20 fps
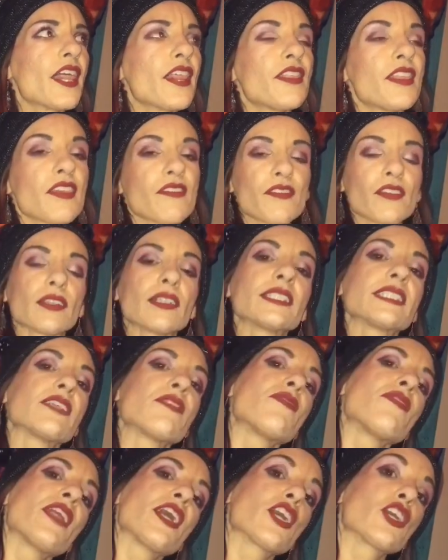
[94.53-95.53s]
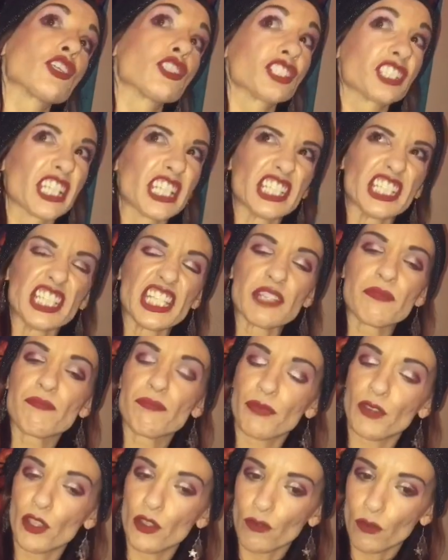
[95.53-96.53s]
they feel as if they are slightly
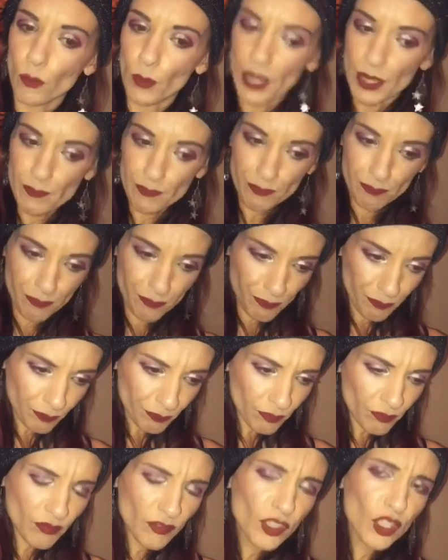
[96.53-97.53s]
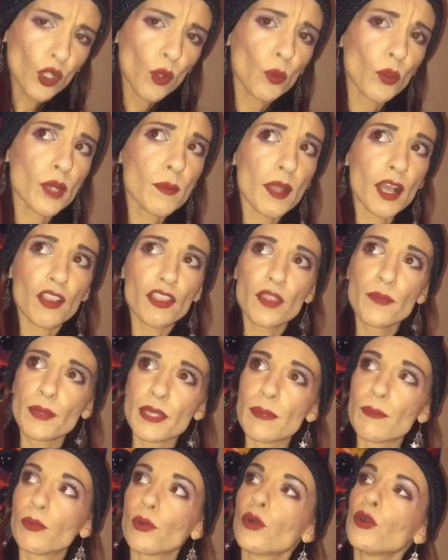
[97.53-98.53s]
overweight. What about the
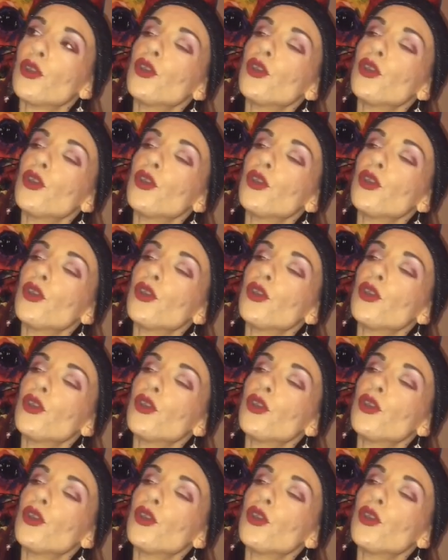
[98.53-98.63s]
people